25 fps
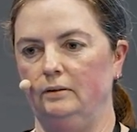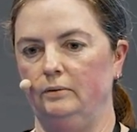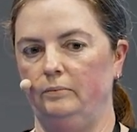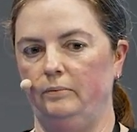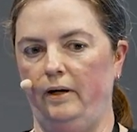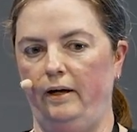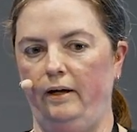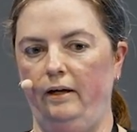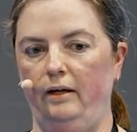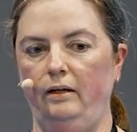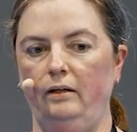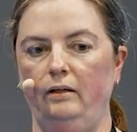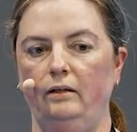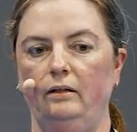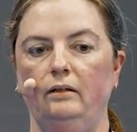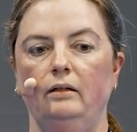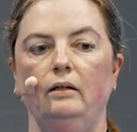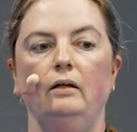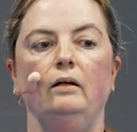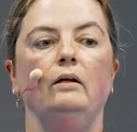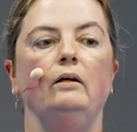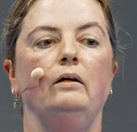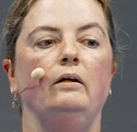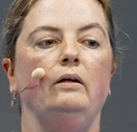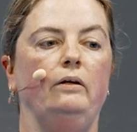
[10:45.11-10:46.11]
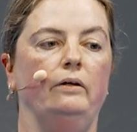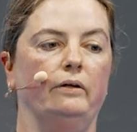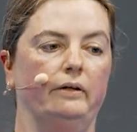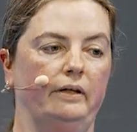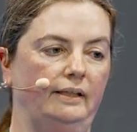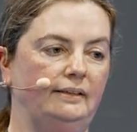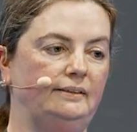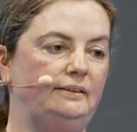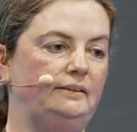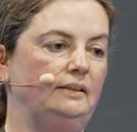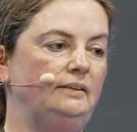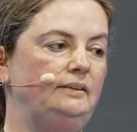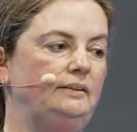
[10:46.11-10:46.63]
right, you're
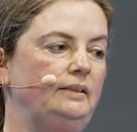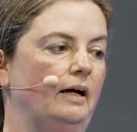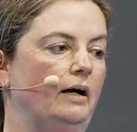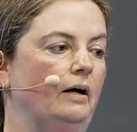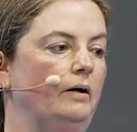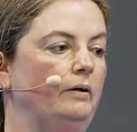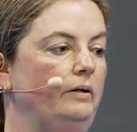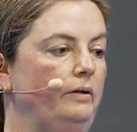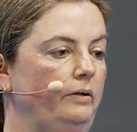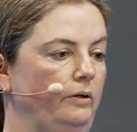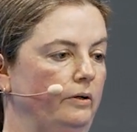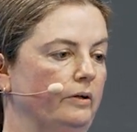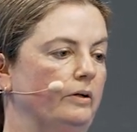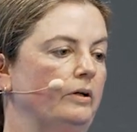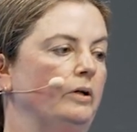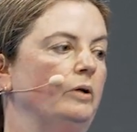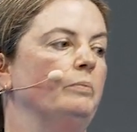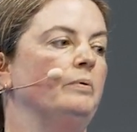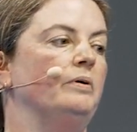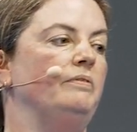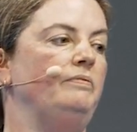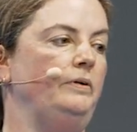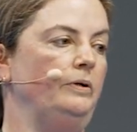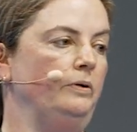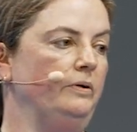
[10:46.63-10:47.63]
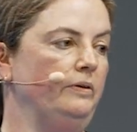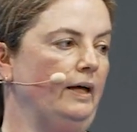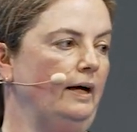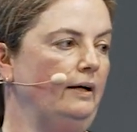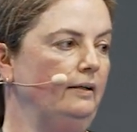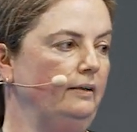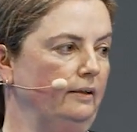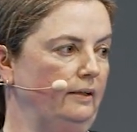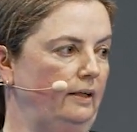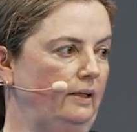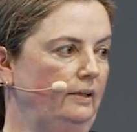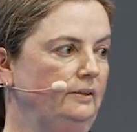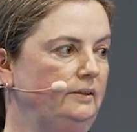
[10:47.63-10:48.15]
going to sit down and you're going to review
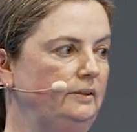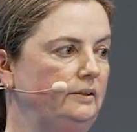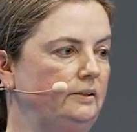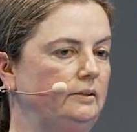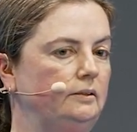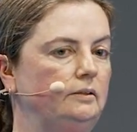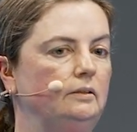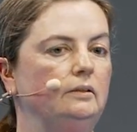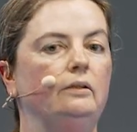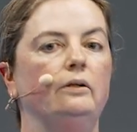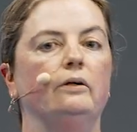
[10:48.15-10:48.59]
that list.